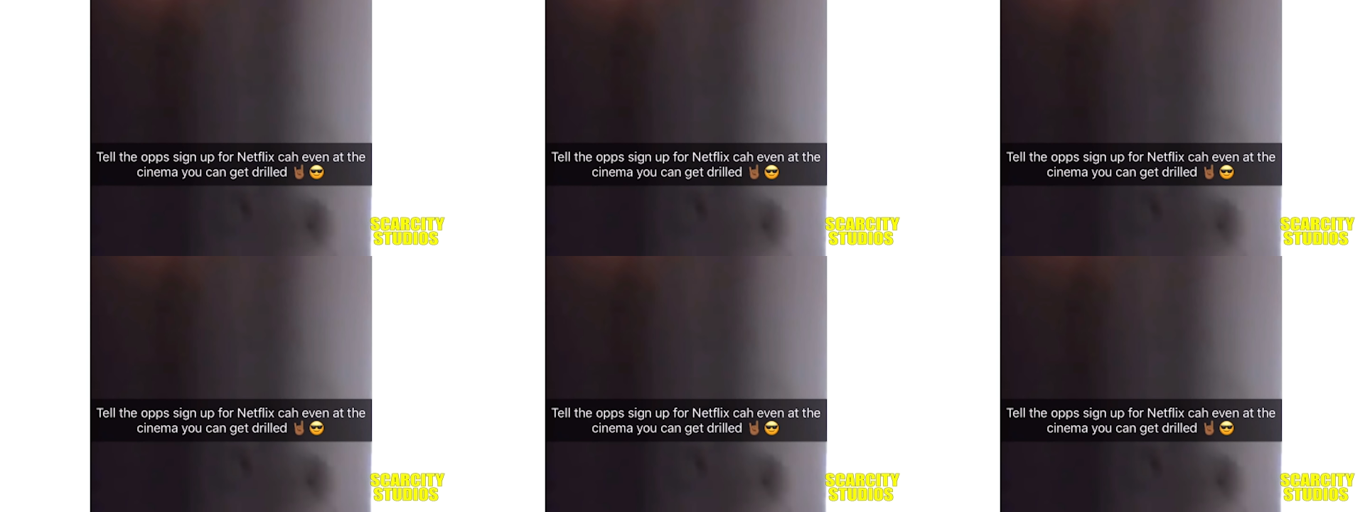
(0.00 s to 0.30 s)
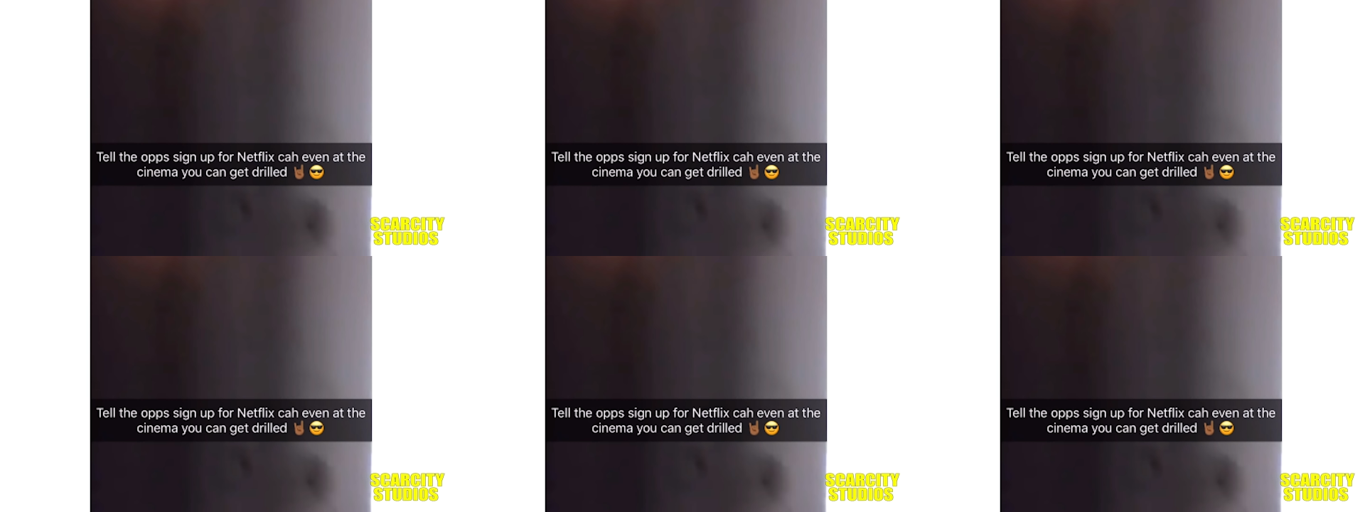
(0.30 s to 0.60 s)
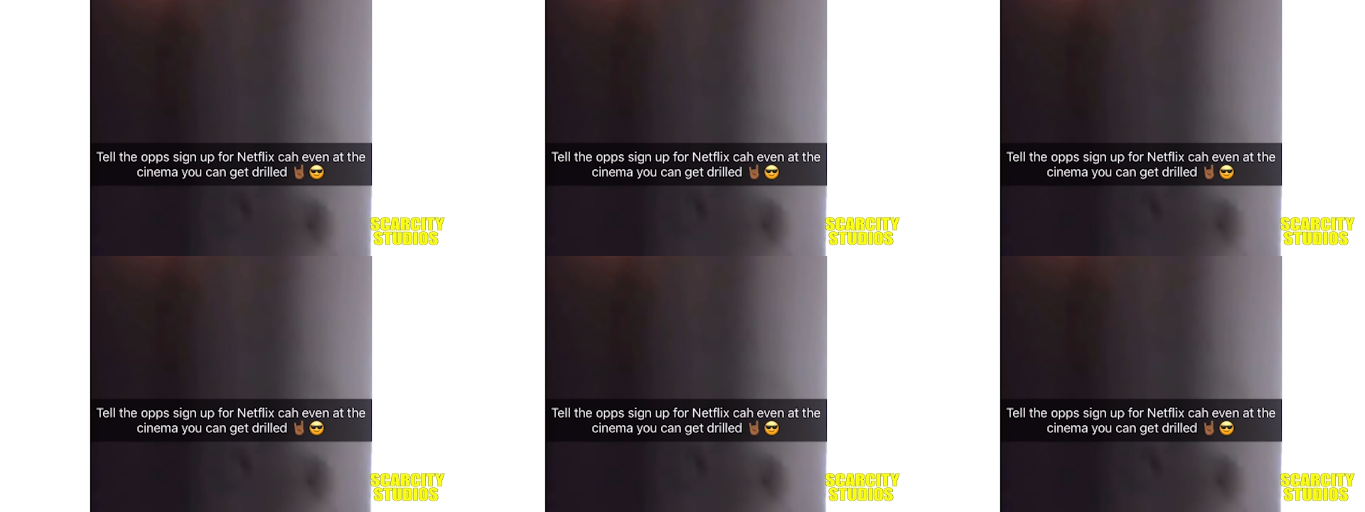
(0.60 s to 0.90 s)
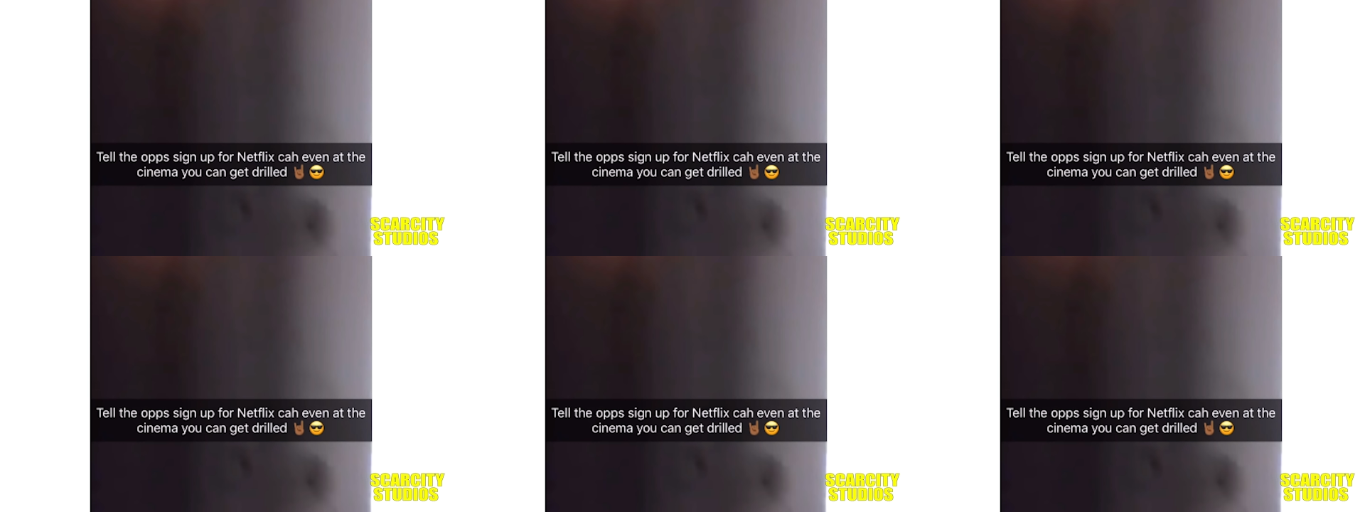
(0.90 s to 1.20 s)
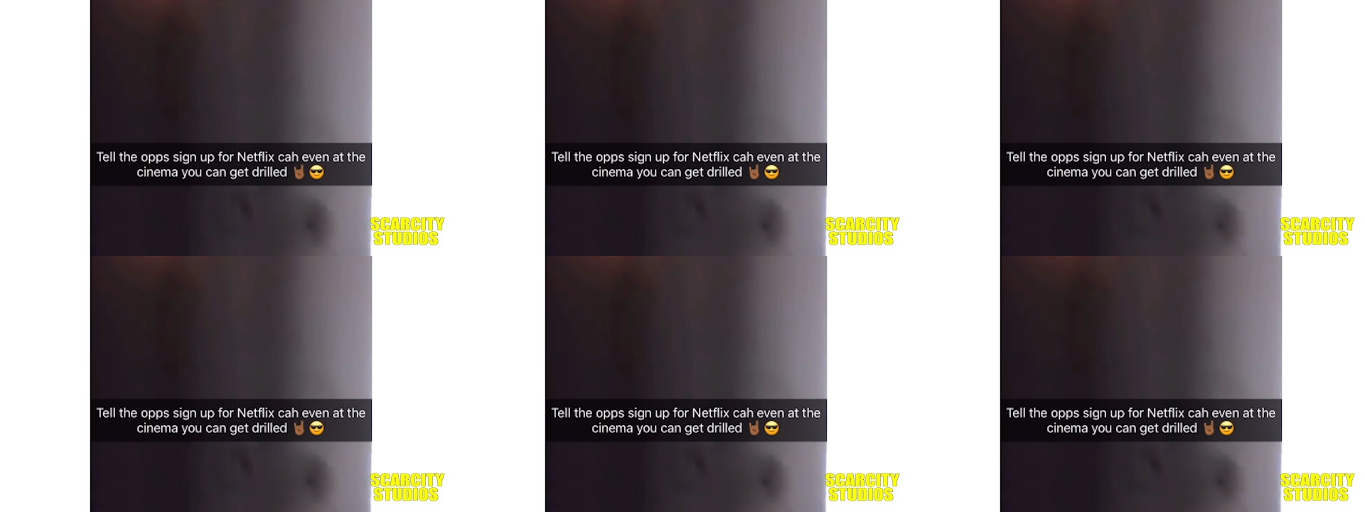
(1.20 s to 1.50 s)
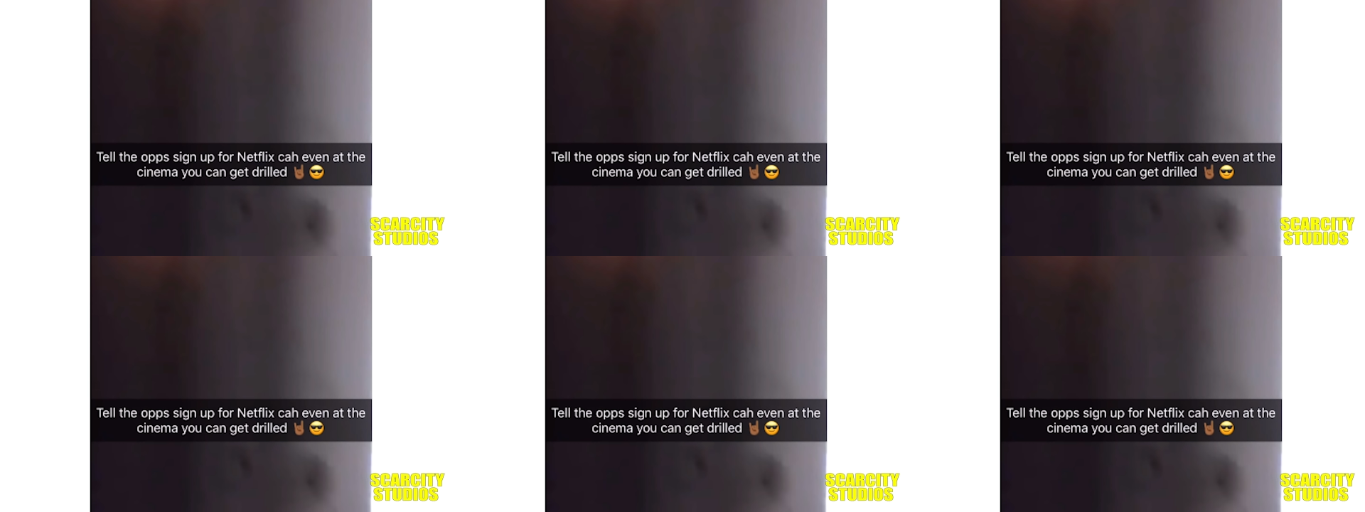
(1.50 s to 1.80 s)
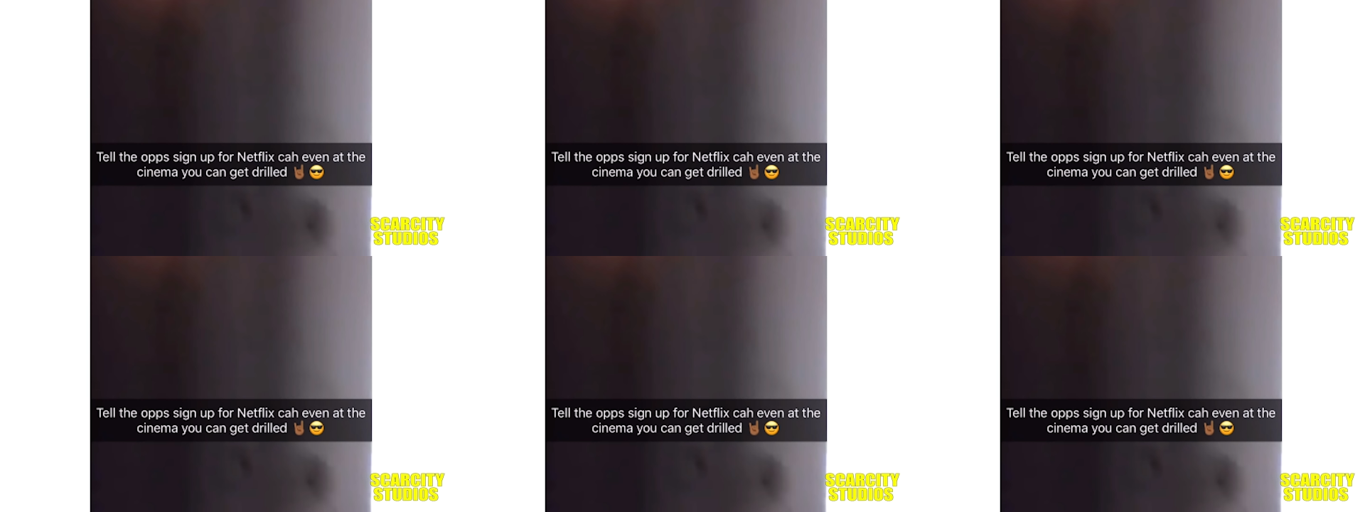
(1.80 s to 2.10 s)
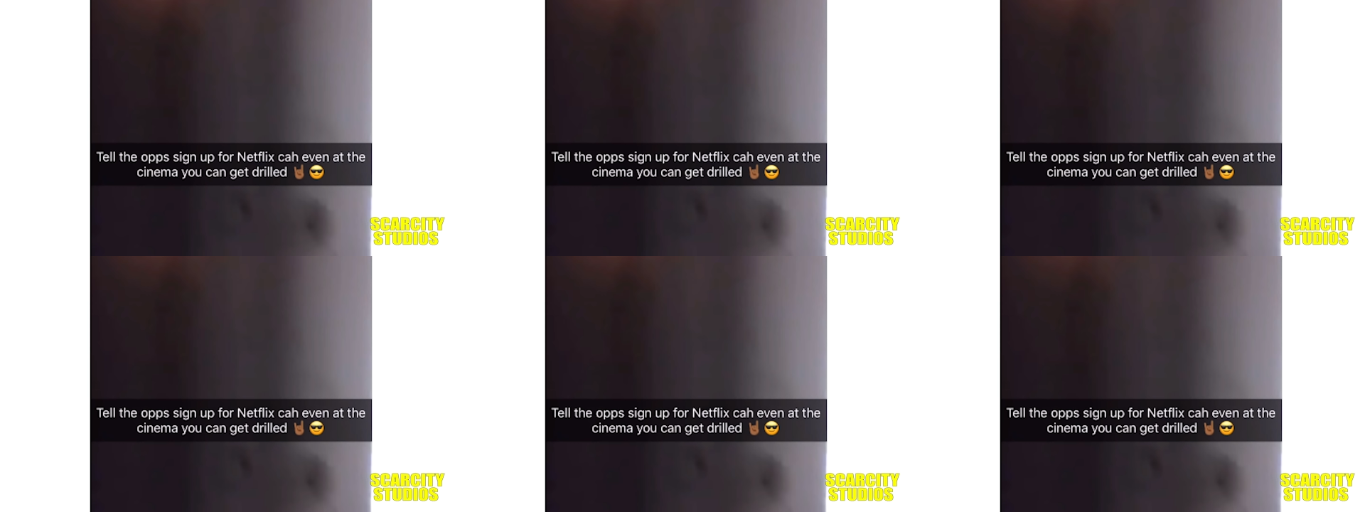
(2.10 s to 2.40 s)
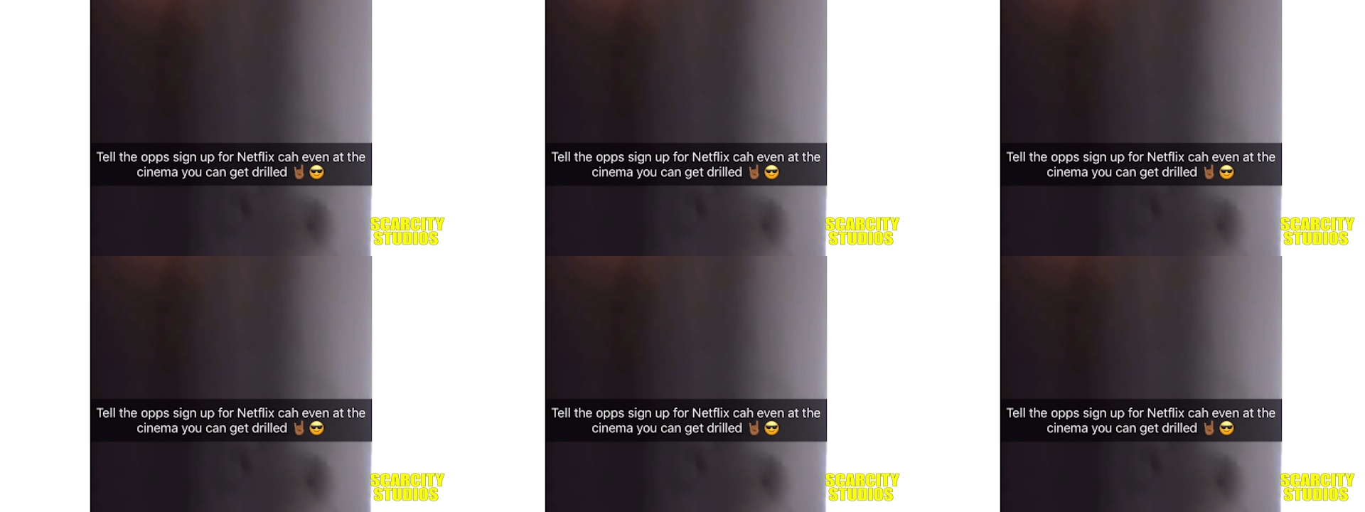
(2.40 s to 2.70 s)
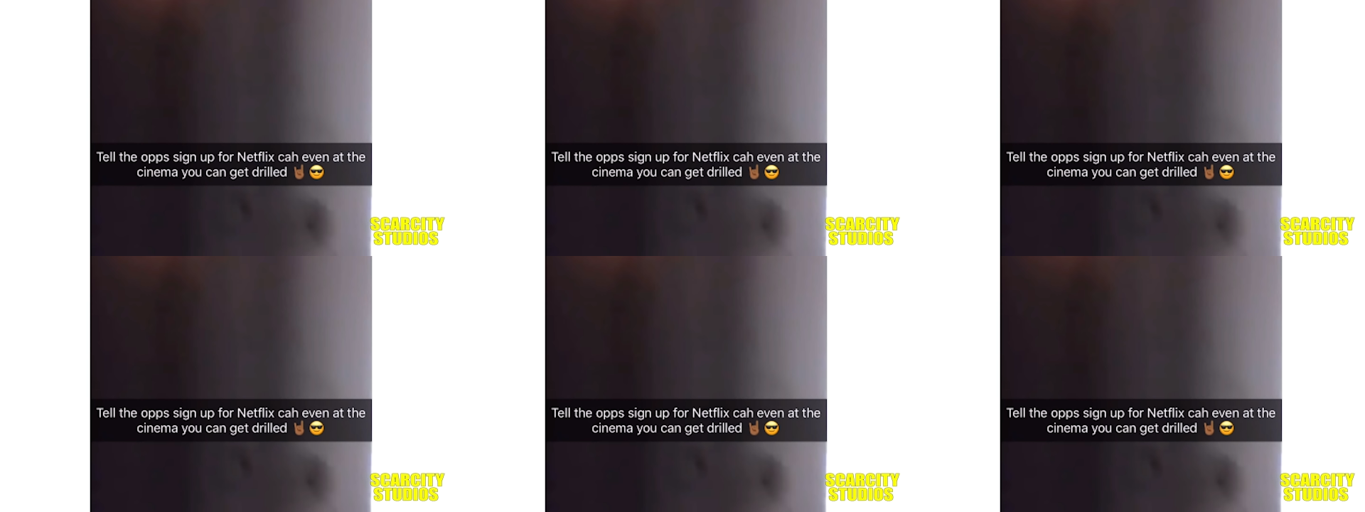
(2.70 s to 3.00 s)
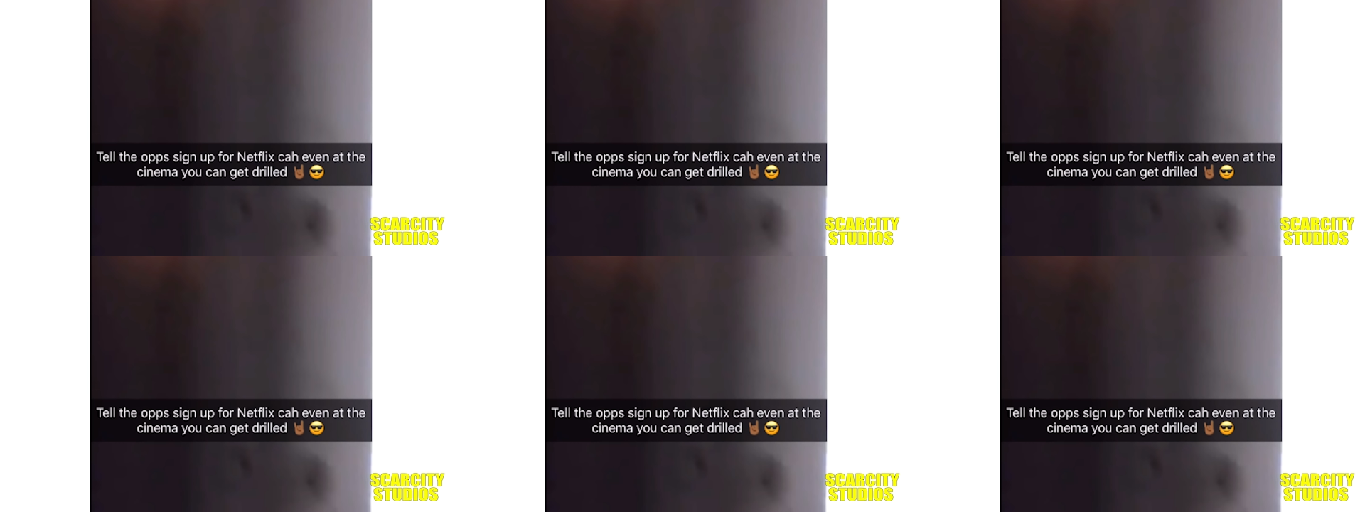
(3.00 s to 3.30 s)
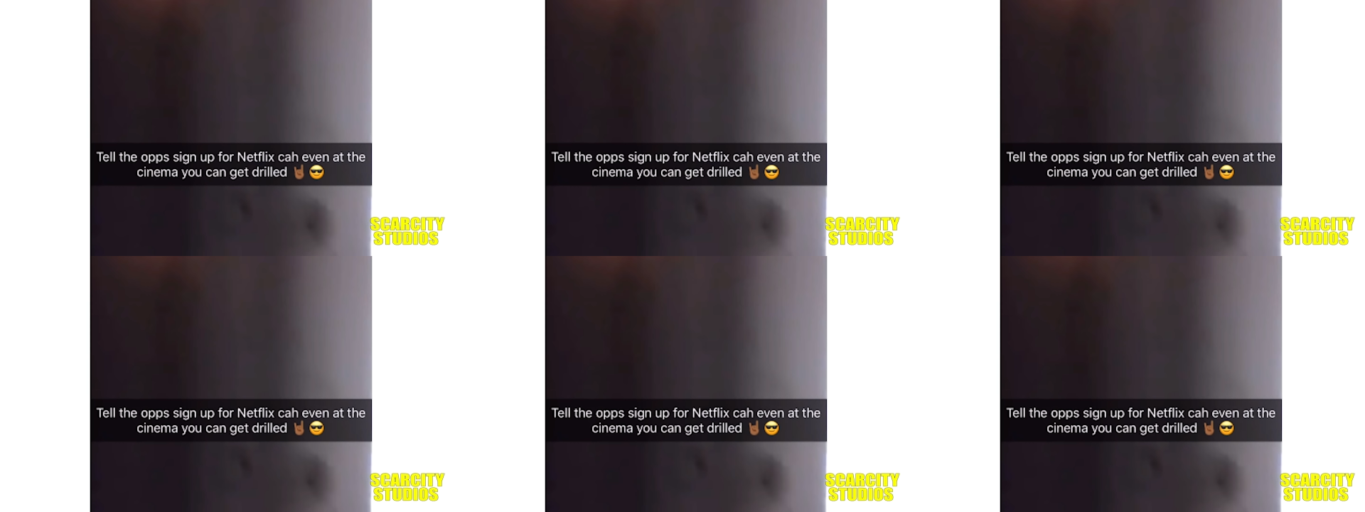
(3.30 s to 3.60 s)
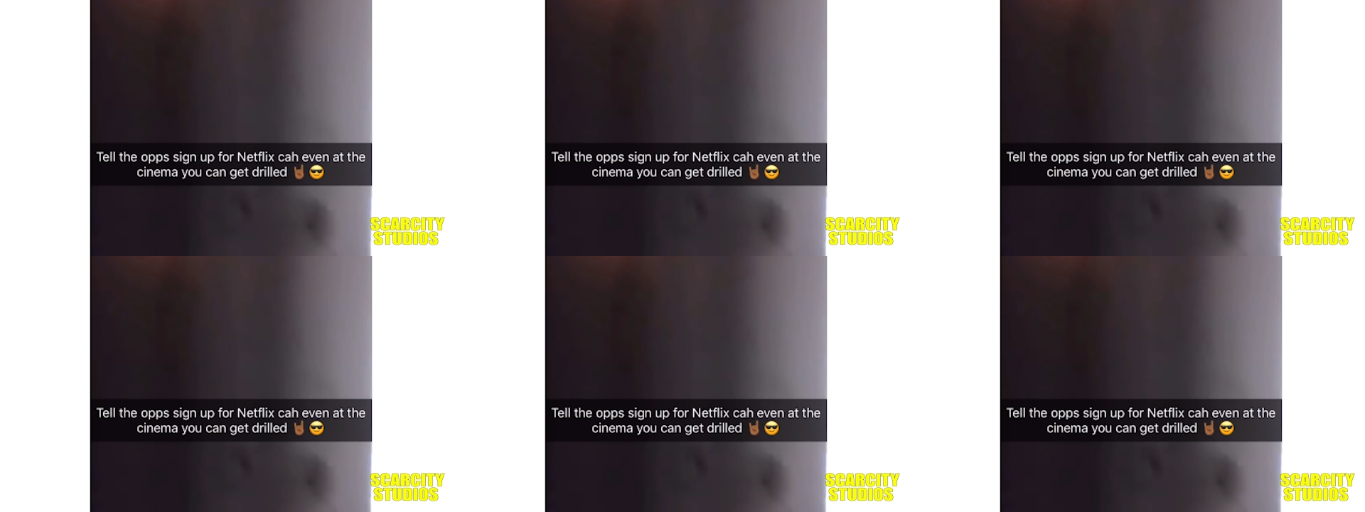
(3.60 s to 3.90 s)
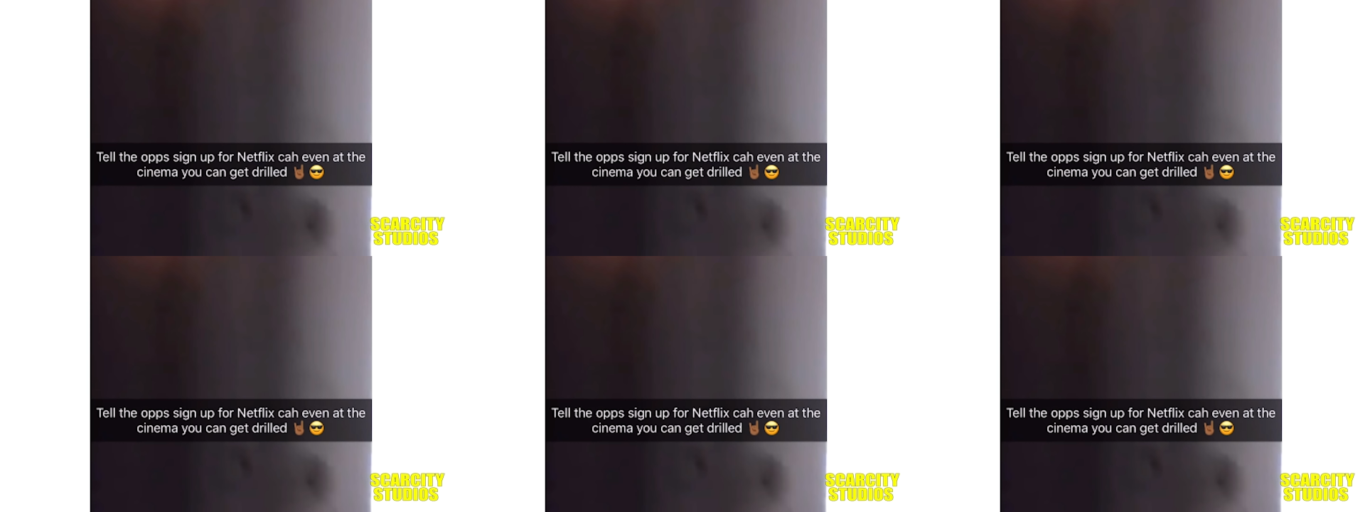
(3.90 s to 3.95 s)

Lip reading: No face is visible, so there are no lips to read.